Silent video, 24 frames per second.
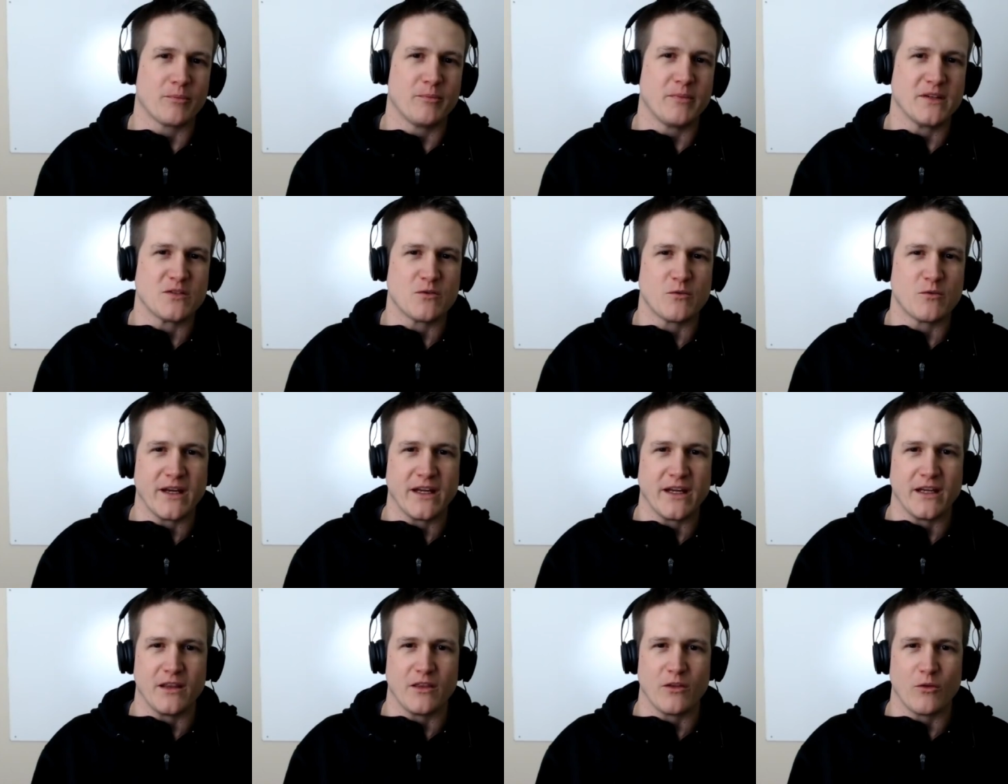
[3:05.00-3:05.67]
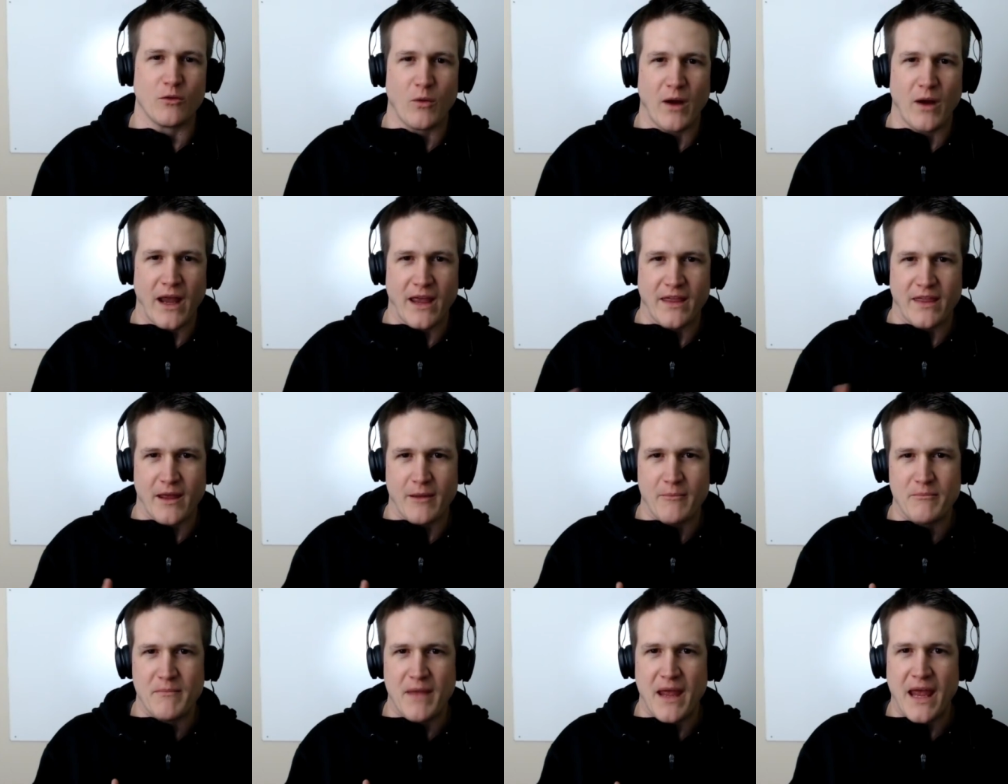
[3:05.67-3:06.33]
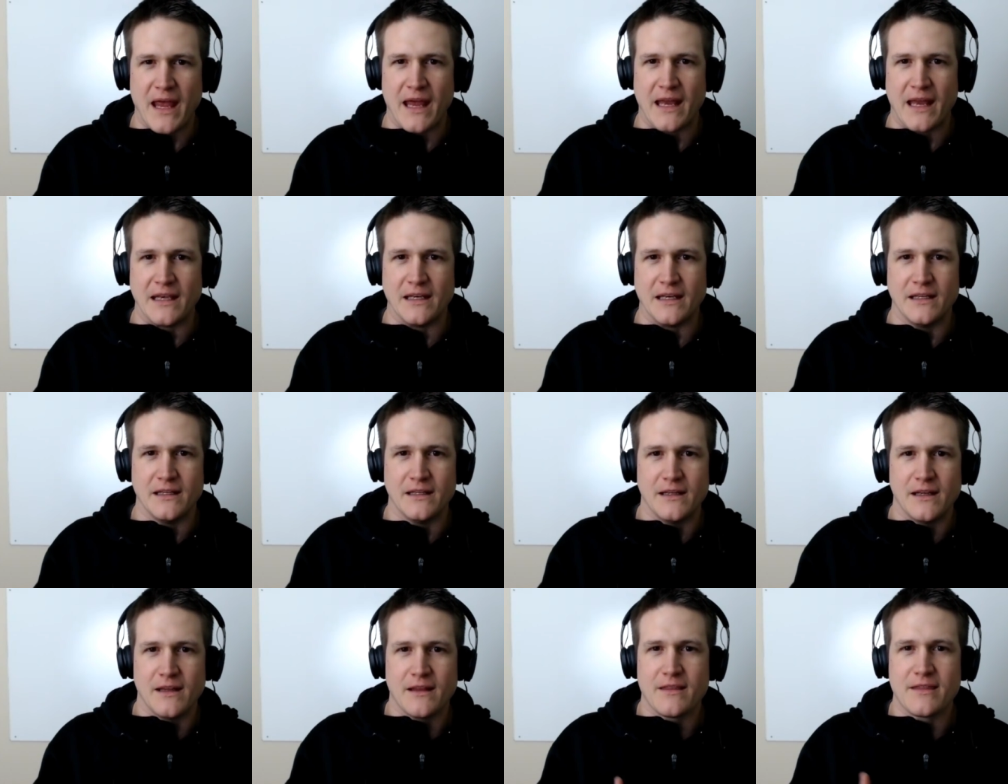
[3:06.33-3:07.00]
between the way that men
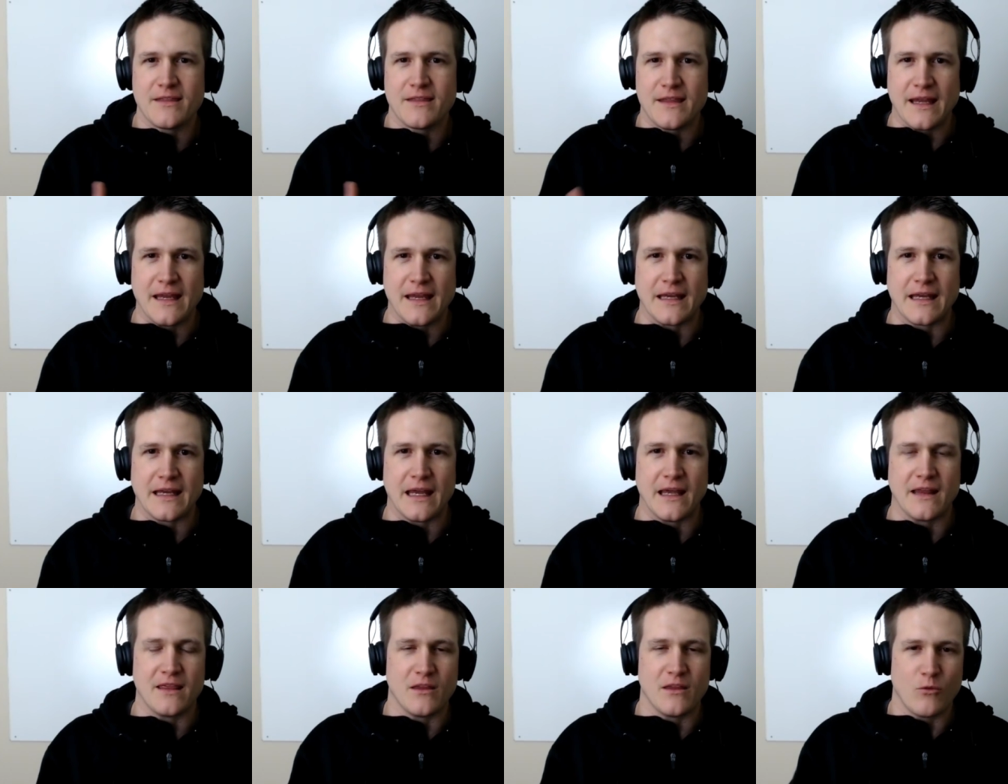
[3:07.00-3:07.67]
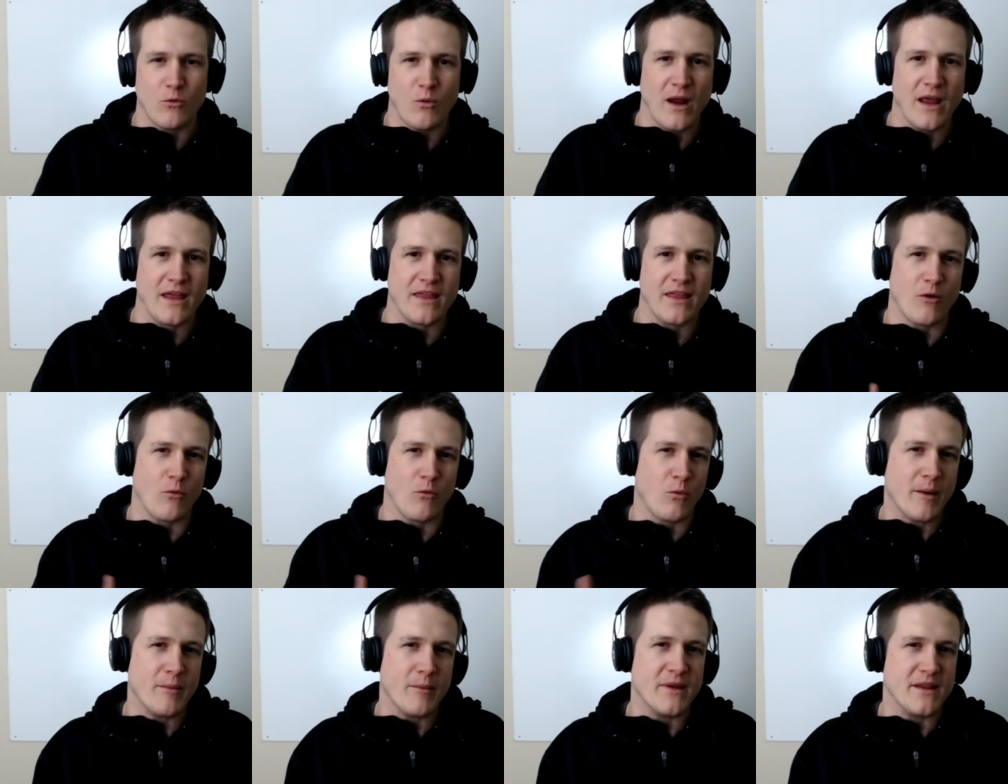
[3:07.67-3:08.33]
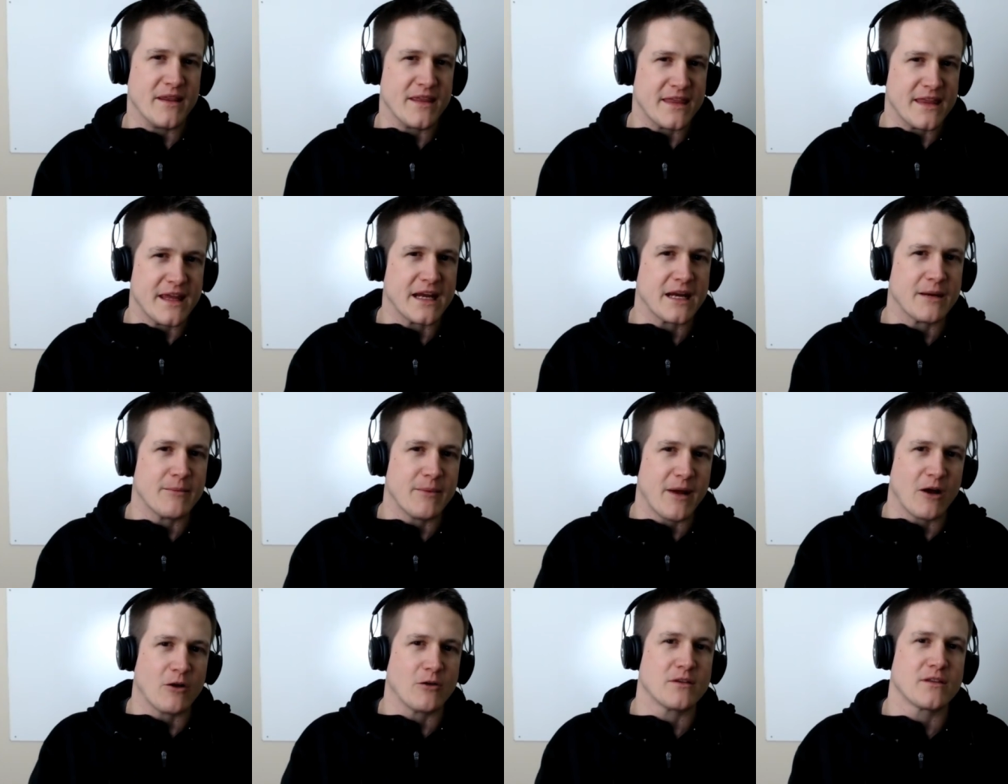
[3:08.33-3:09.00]
think and the way that women think
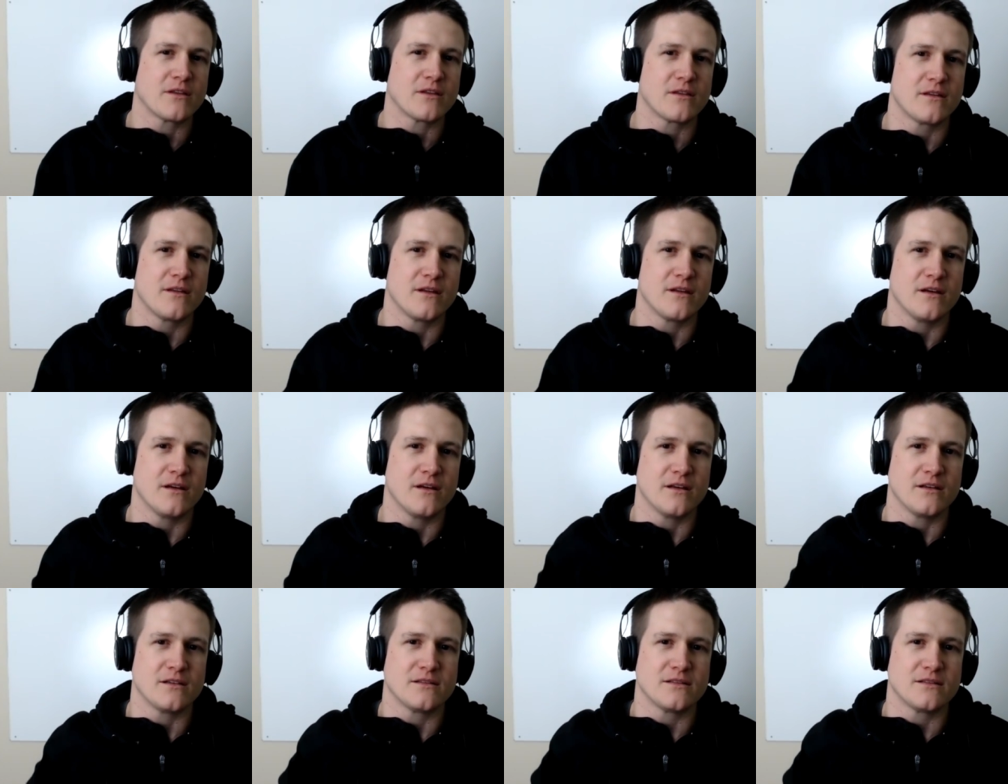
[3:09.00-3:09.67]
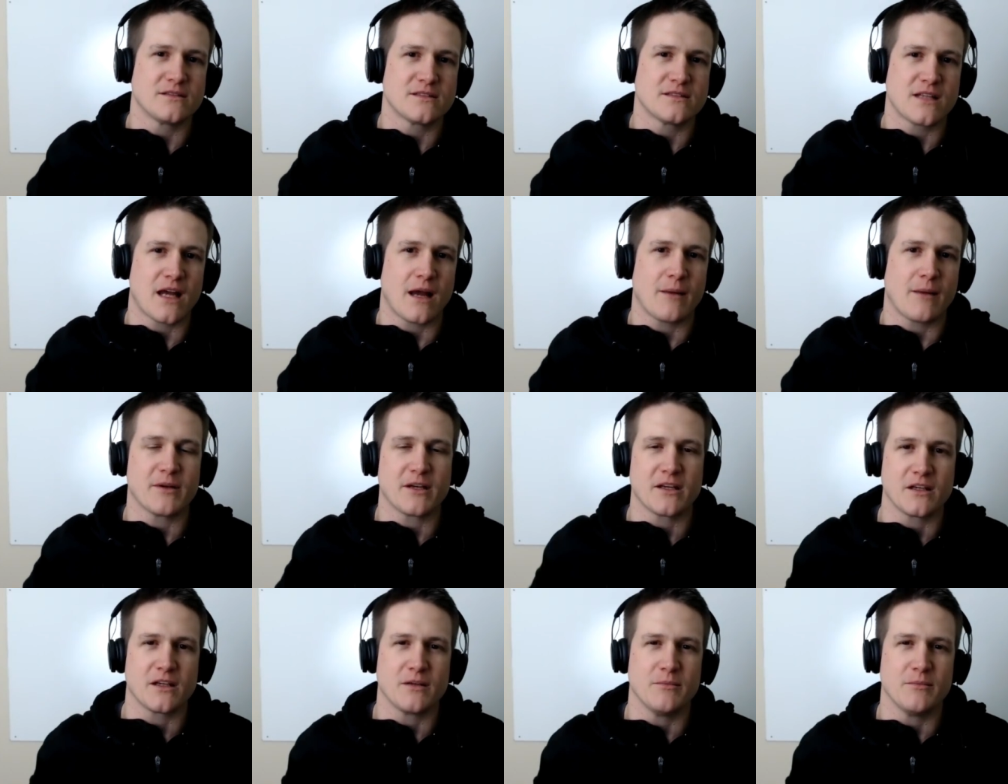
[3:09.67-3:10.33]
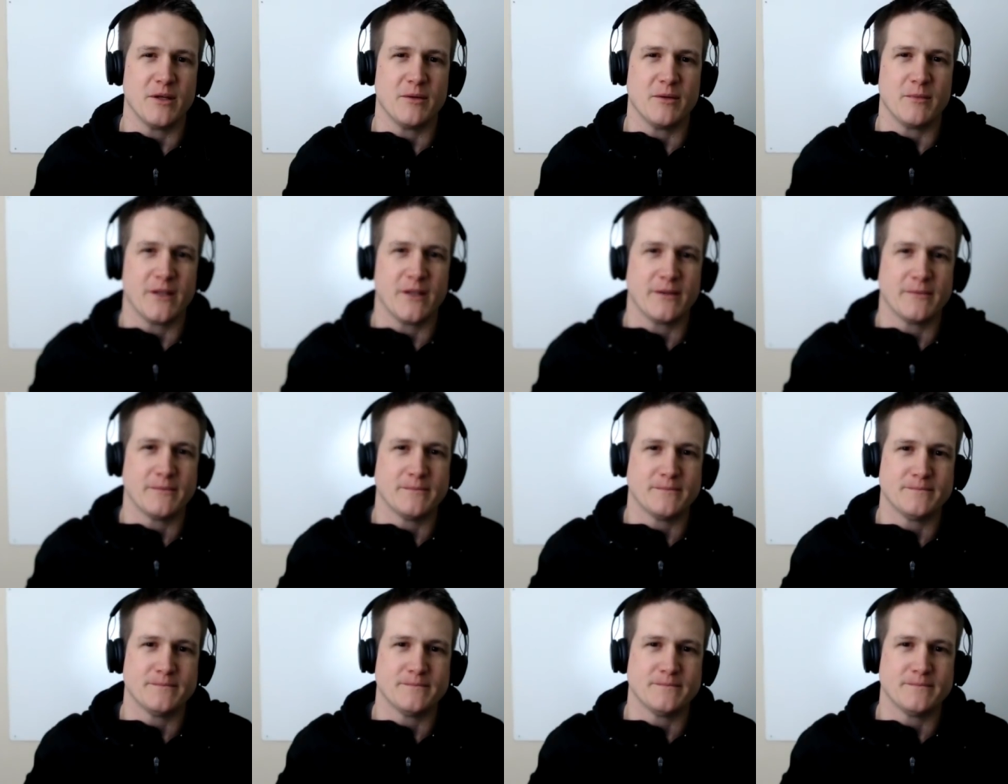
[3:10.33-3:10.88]
about the topic of commitment